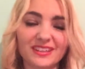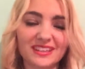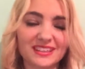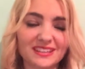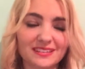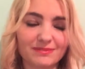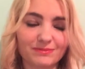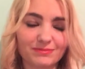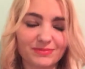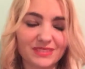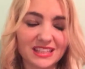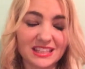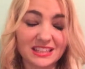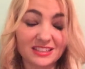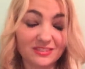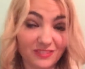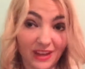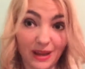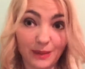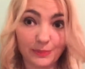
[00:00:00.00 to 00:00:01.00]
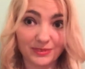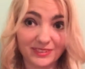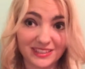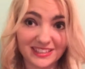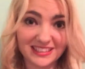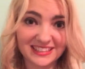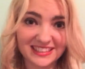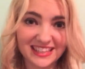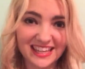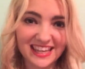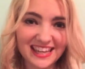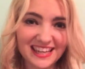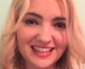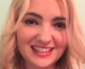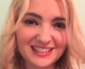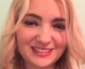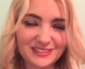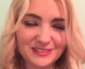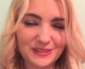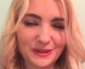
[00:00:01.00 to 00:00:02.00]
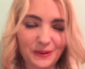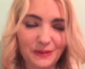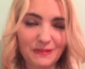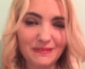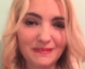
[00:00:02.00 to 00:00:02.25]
Like, he's fabulous. So